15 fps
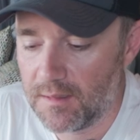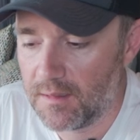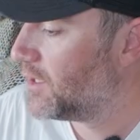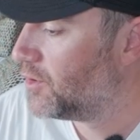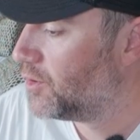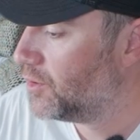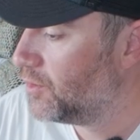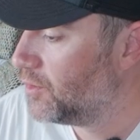I
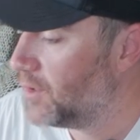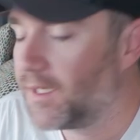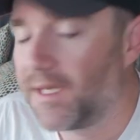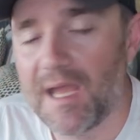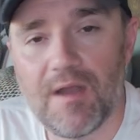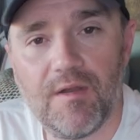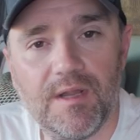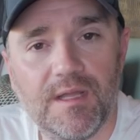do
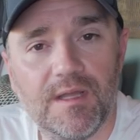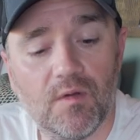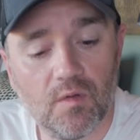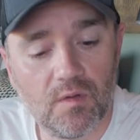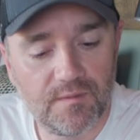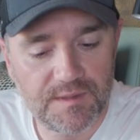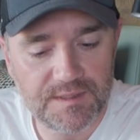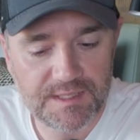carry
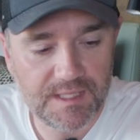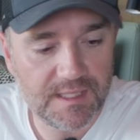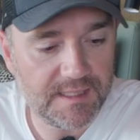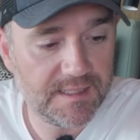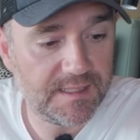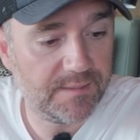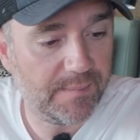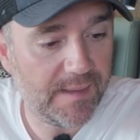all of this gear
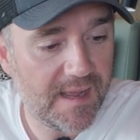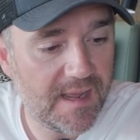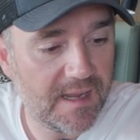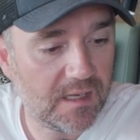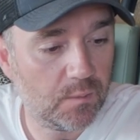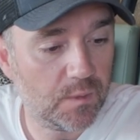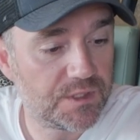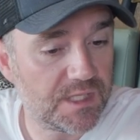in a
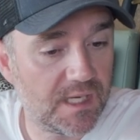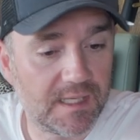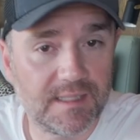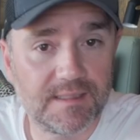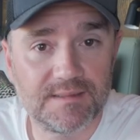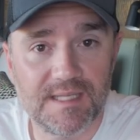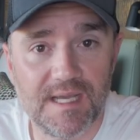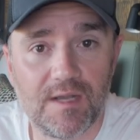bag, which I
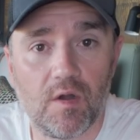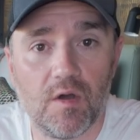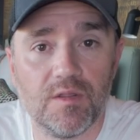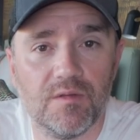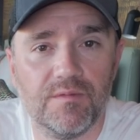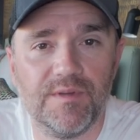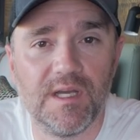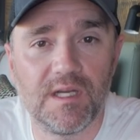take on
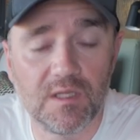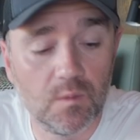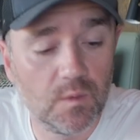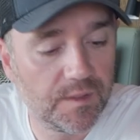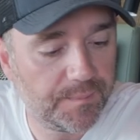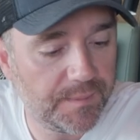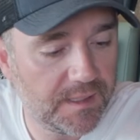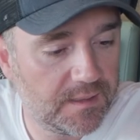the vehicle
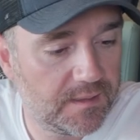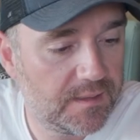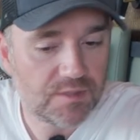with me,